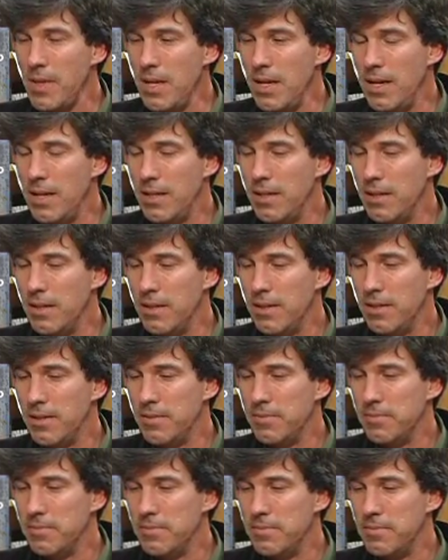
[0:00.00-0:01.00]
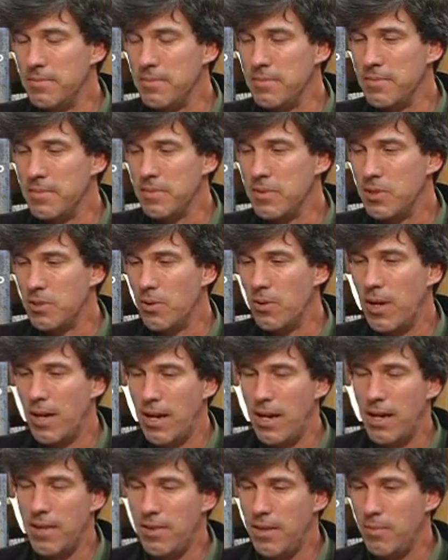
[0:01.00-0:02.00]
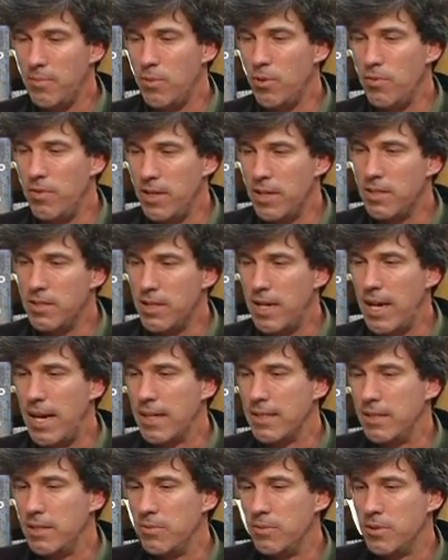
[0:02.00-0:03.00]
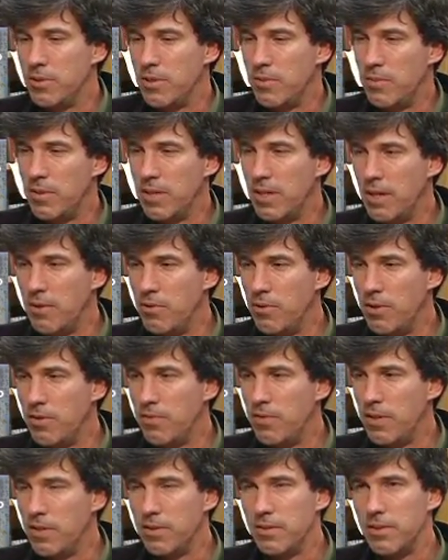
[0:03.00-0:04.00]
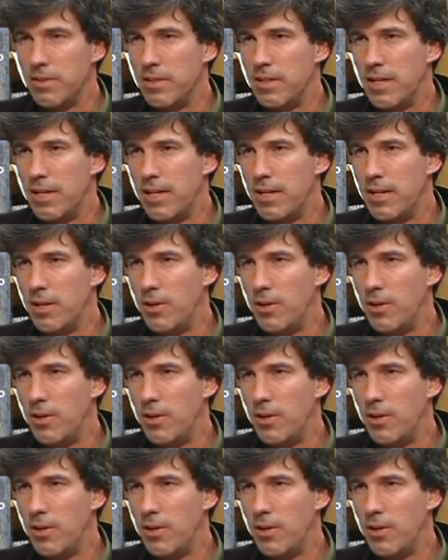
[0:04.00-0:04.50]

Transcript: And so I think moving into acting was something that I really felt that I had